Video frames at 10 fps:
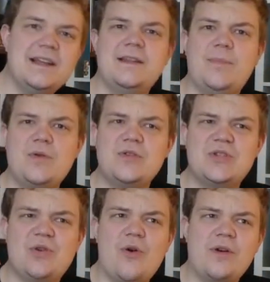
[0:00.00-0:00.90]
The bonus
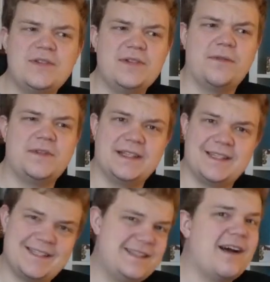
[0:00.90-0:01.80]
scores of the
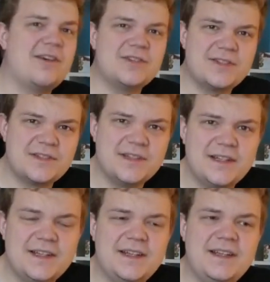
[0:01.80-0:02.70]
stars
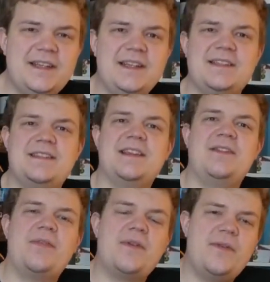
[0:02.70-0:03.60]
is
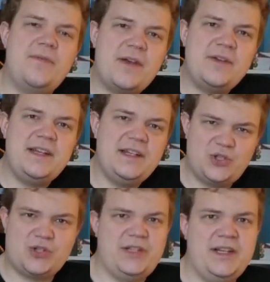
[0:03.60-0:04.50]
another very
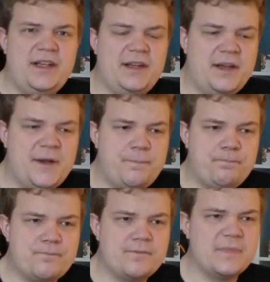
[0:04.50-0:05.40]
interesting.
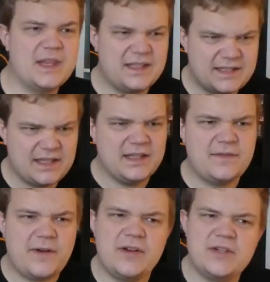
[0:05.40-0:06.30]
It's
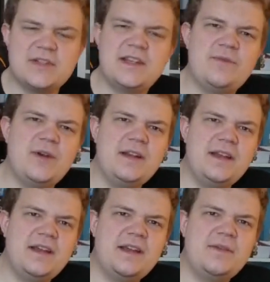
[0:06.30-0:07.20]
a very interesting one.
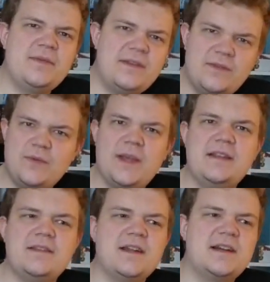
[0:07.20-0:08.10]
You get
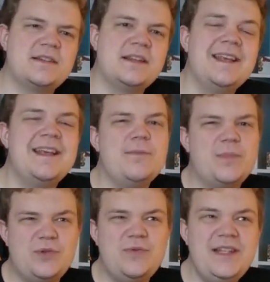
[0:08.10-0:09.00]
these stars,
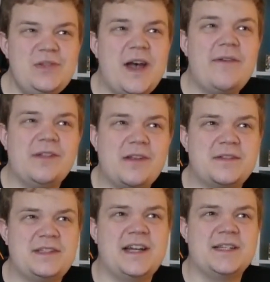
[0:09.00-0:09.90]
but you need to have a lot
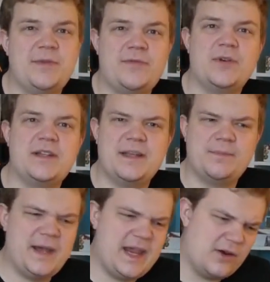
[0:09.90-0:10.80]
of stars before it
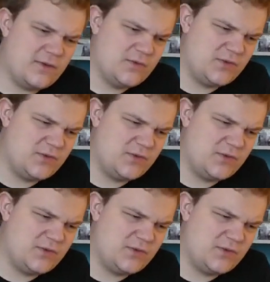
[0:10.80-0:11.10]
can pay off to